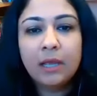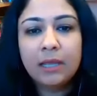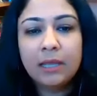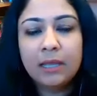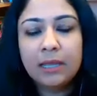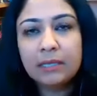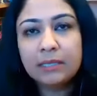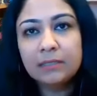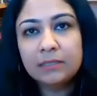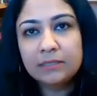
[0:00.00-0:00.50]

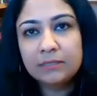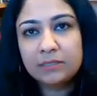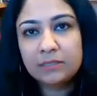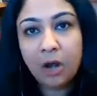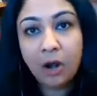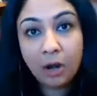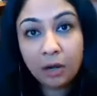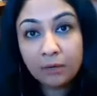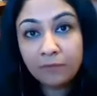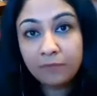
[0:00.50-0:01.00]
It's
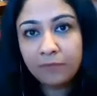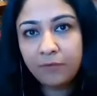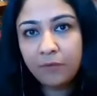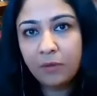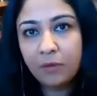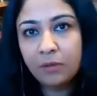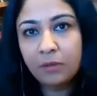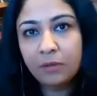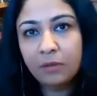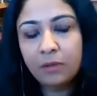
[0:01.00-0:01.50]

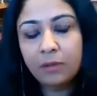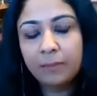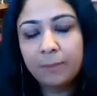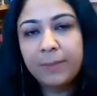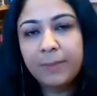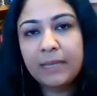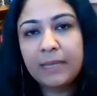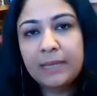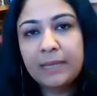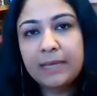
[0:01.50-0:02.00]
harmful
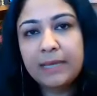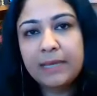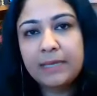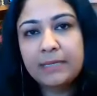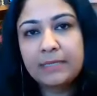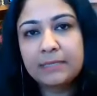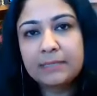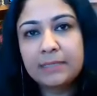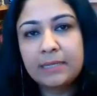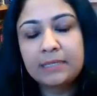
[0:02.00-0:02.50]

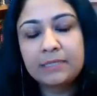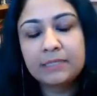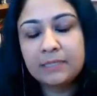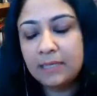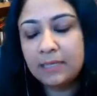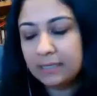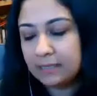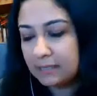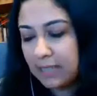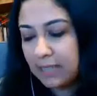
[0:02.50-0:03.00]
because
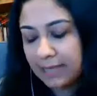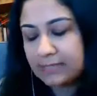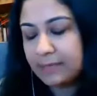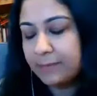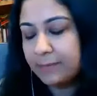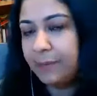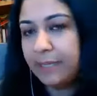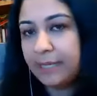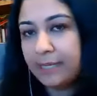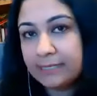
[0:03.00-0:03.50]
it's not
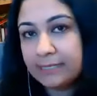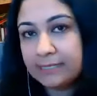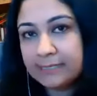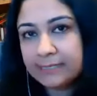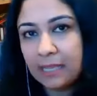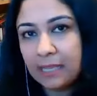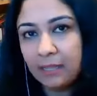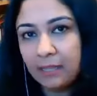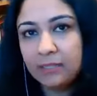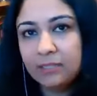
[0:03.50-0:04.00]
simply an
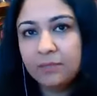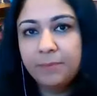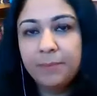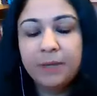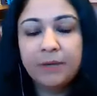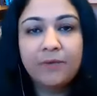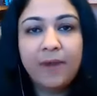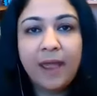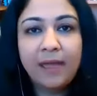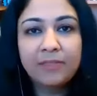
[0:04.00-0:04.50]
insult,
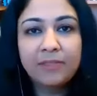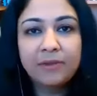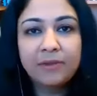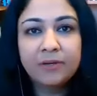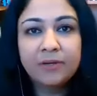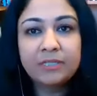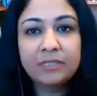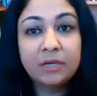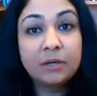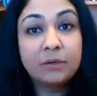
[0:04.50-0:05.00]
but rather
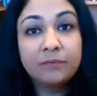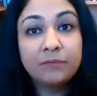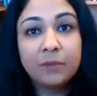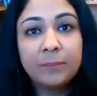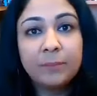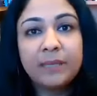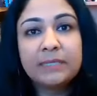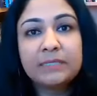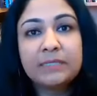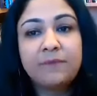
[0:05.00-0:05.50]
it's harmful
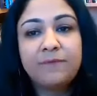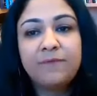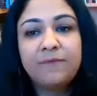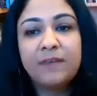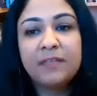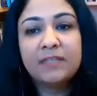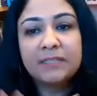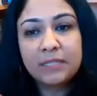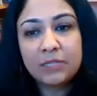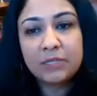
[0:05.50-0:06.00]
because it
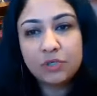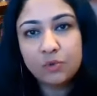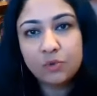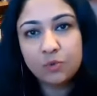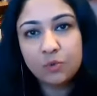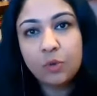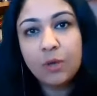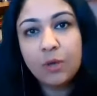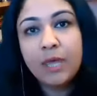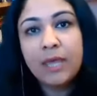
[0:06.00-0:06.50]
fits
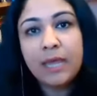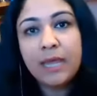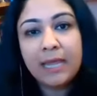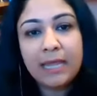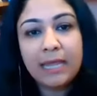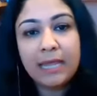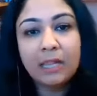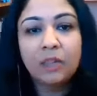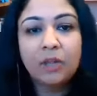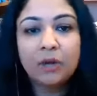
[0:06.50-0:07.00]
into
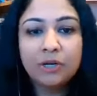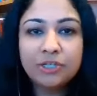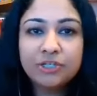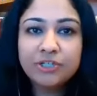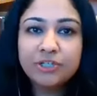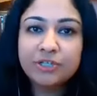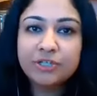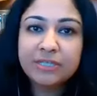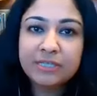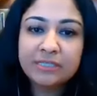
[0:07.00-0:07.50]
a
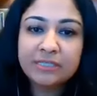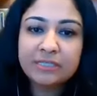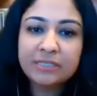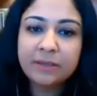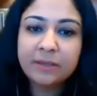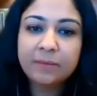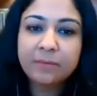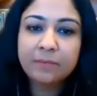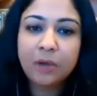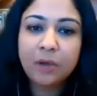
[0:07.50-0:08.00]
larger
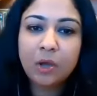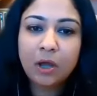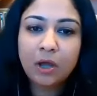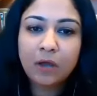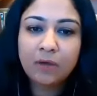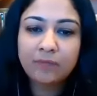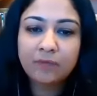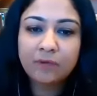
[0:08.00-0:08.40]
system of